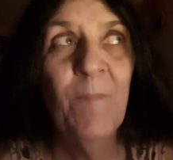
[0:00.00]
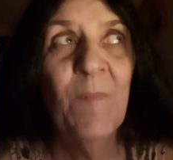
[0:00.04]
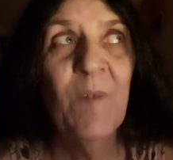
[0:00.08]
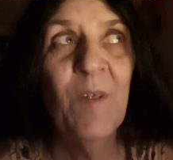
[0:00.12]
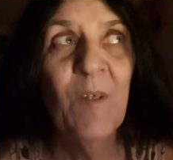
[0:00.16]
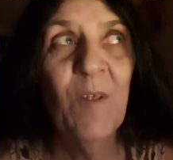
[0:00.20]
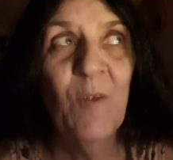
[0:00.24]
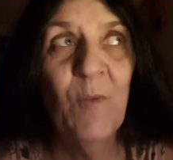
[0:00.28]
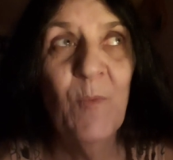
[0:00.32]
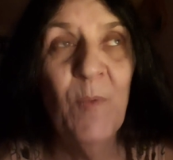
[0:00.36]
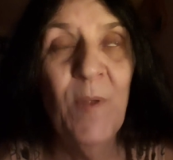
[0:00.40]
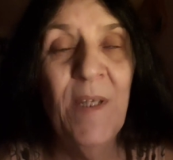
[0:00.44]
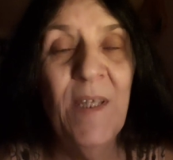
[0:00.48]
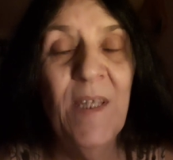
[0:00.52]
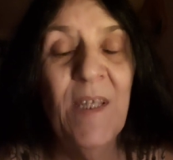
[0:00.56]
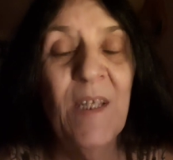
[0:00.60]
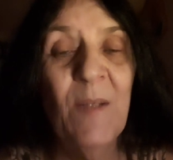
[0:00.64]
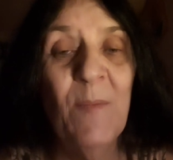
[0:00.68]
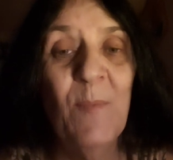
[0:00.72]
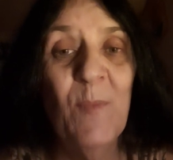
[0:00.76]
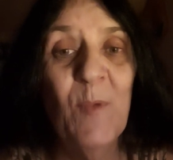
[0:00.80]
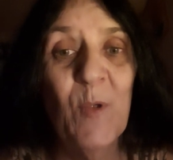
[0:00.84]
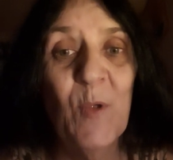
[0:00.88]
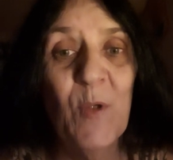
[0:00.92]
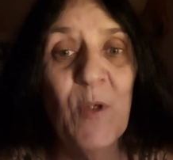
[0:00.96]
Just wait
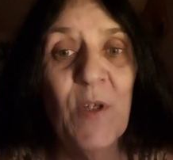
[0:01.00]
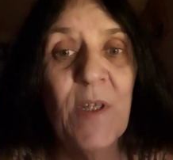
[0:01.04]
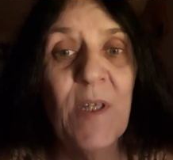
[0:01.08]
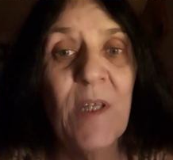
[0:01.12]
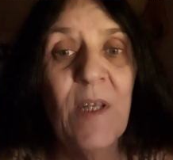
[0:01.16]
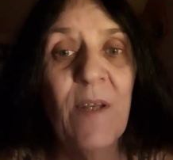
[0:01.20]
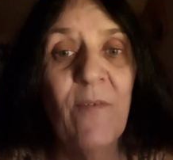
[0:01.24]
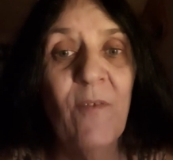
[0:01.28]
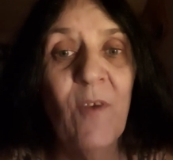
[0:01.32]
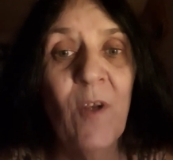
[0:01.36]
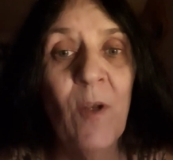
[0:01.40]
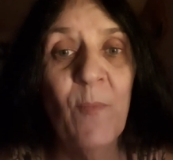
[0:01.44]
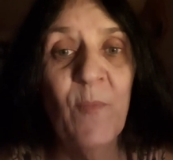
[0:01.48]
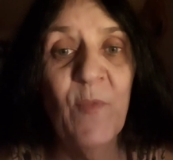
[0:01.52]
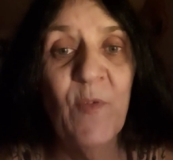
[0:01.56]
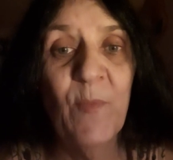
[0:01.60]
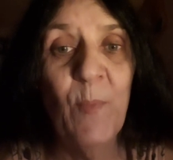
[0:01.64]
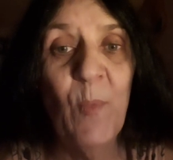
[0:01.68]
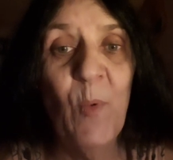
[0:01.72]
till more stuff comes